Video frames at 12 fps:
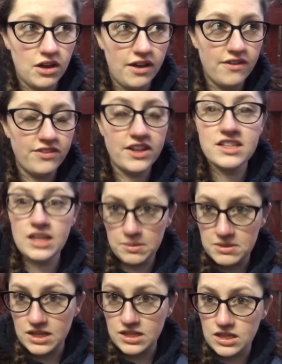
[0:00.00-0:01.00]
I've
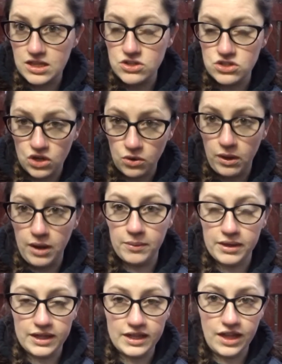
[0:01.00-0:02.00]
accepted that there's no way
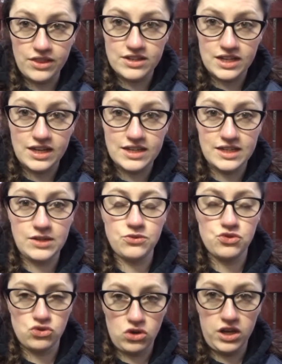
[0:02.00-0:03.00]
we're going to get the tent
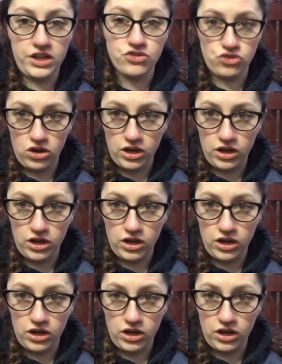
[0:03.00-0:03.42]
down dry,